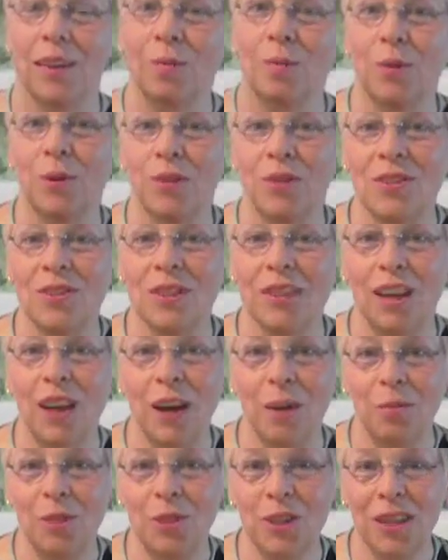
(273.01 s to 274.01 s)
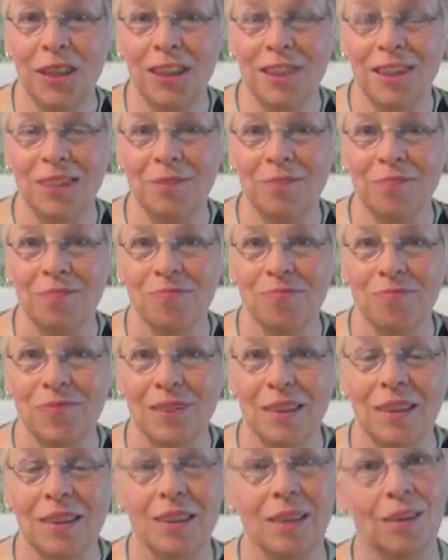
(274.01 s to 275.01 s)
immerse the object,
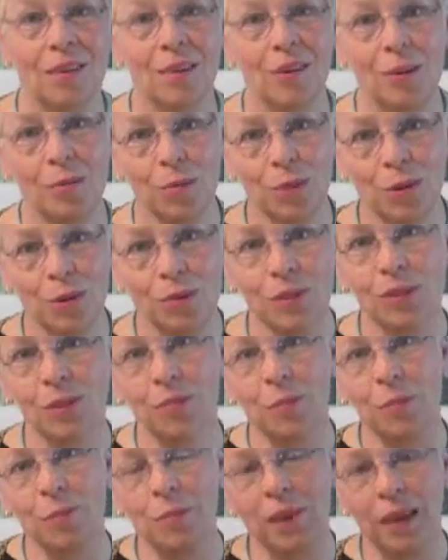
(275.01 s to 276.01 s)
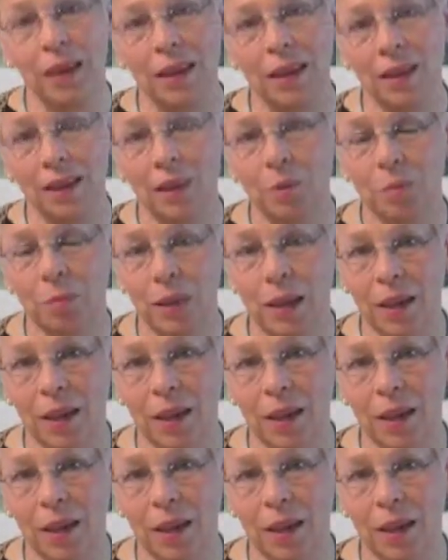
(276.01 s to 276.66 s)
remove the remaining